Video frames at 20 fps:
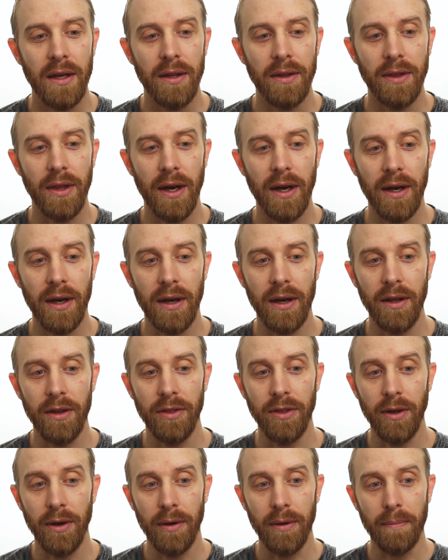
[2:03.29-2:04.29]

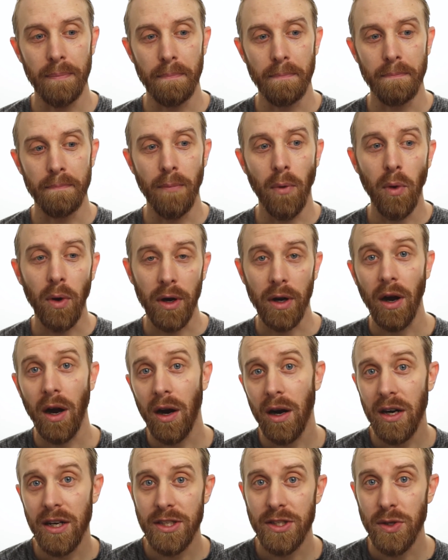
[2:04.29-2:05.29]
the more
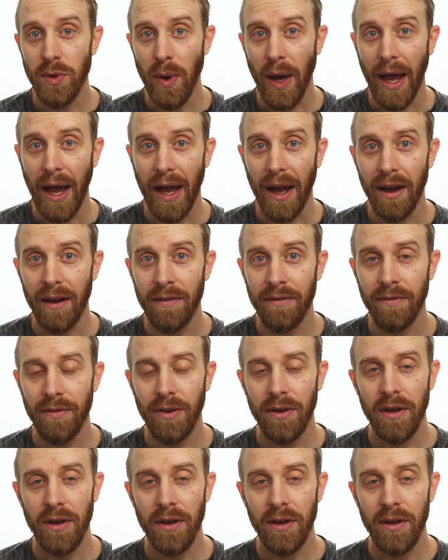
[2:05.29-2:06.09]
cards you have,